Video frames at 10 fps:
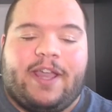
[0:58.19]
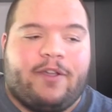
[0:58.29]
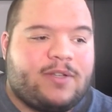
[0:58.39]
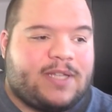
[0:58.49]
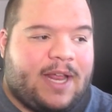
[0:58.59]

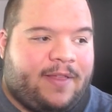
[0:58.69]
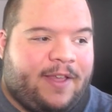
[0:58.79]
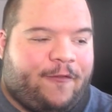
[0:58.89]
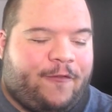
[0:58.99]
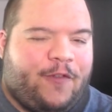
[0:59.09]
Here's
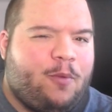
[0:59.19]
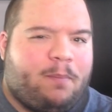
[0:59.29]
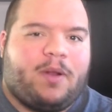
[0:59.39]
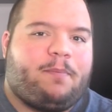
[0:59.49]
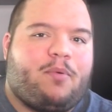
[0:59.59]
the few
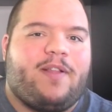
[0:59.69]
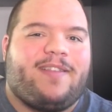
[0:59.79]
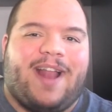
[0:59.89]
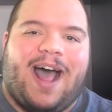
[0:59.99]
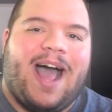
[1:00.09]
bullet points
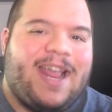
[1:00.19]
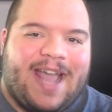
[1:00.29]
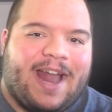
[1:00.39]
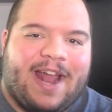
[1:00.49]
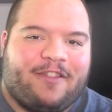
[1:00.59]
that I
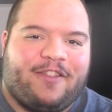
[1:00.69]
got out of